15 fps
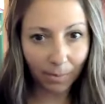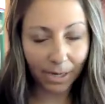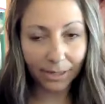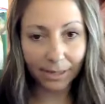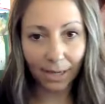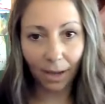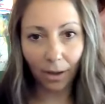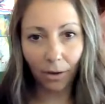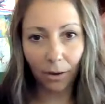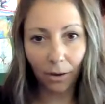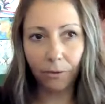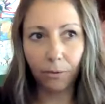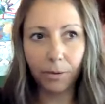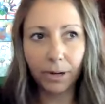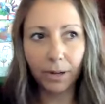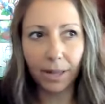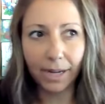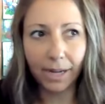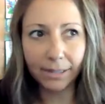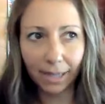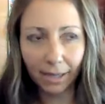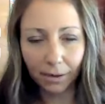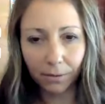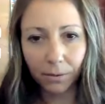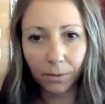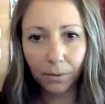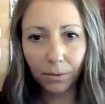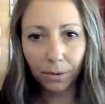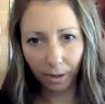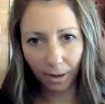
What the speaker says: about myself, realizing,